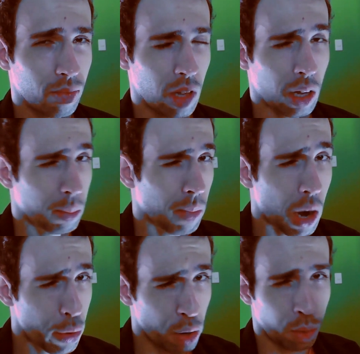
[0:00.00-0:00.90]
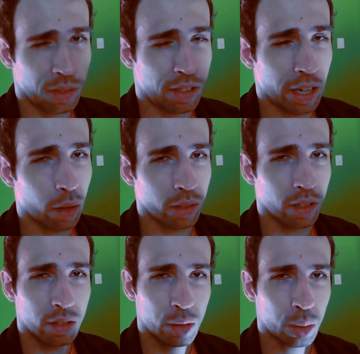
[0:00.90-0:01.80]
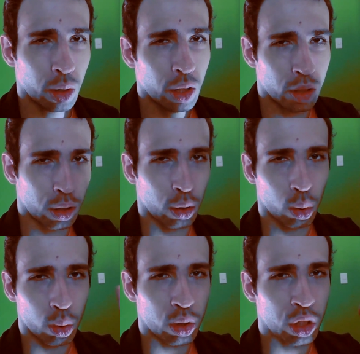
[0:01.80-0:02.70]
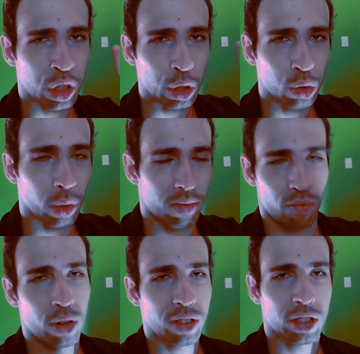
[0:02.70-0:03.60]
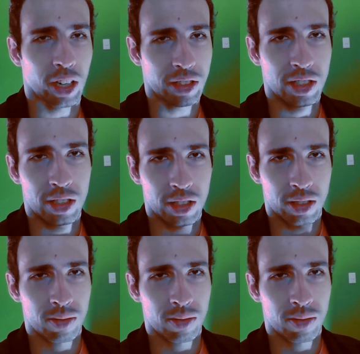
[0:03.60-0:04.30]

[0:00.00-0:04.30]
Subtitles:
Like Mario and Zelda, two children franchises.